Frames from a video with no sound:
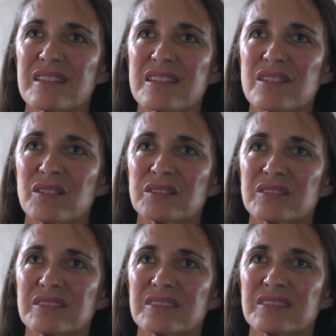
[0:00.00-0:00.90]

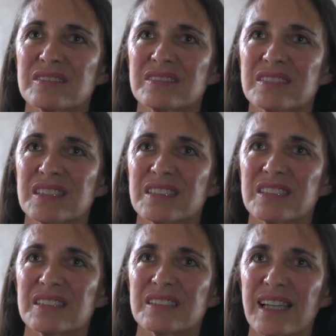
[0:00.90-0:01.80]
So
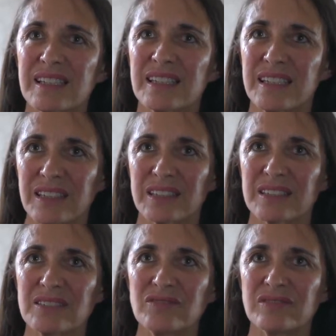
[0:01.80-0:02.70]
that
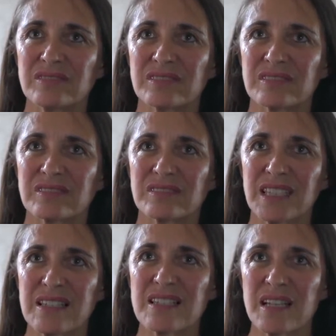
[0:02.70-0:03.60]
year,
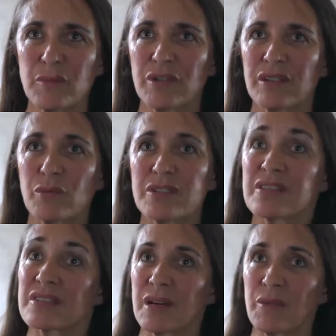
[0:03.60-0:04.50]
that summer, it was
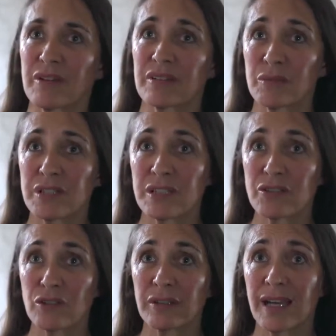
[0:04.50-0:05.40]
a summer.
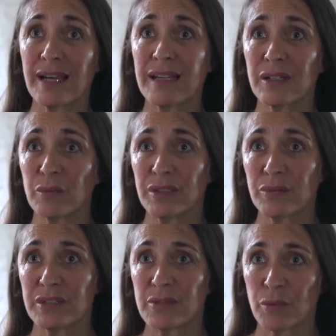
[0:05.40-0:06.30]
in July, I
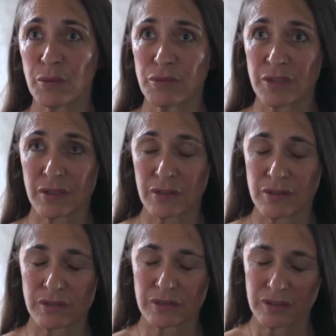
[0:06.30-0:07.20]
went with this perpetrator
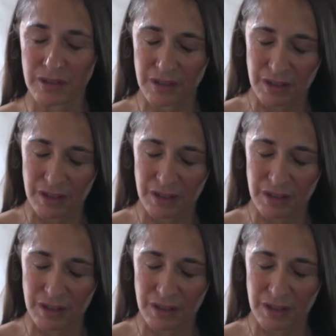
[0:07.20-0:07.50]
to